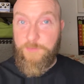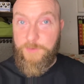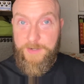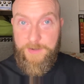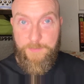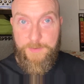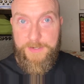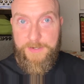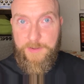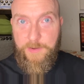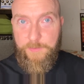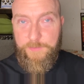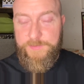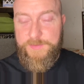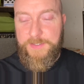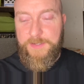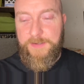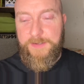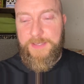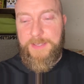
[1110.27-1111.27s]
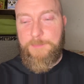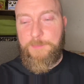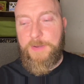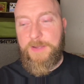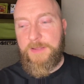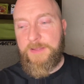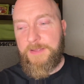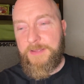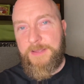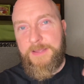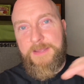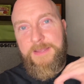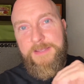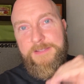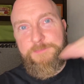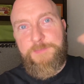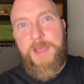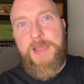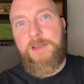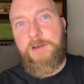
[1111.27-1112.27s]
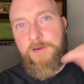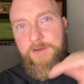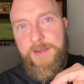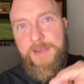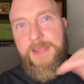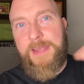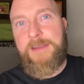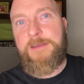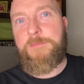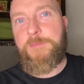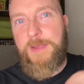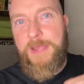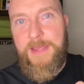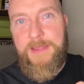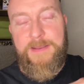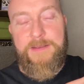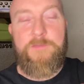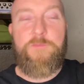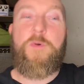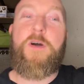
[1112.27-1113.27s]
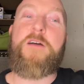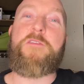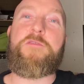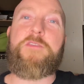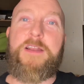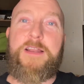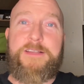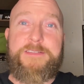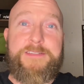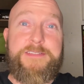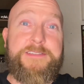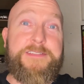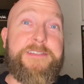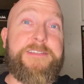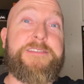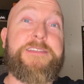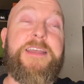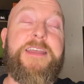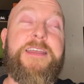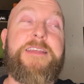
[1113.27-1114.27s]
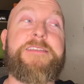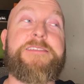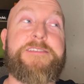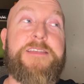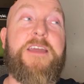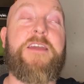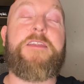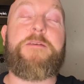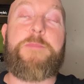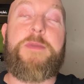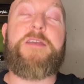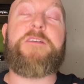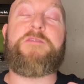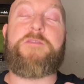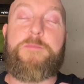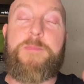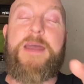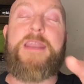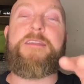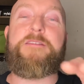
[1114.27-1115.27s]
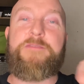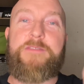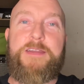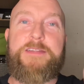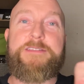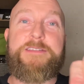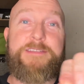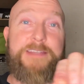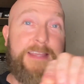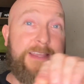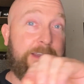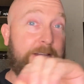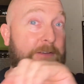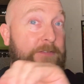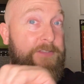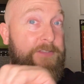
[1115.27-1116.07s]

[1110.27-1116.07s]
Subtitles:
when I went cold turkey, but it's back on again a bit. And what I realized is it's going to be of a benefit to take it off